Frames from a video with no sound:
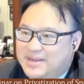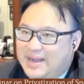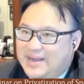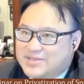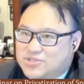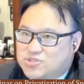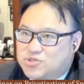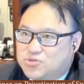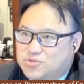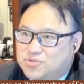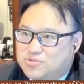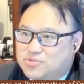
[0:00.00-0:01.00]
as
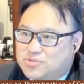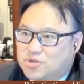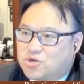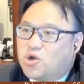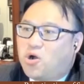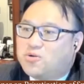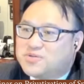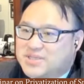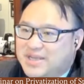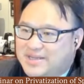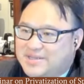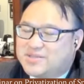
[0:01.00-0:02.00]
to the content,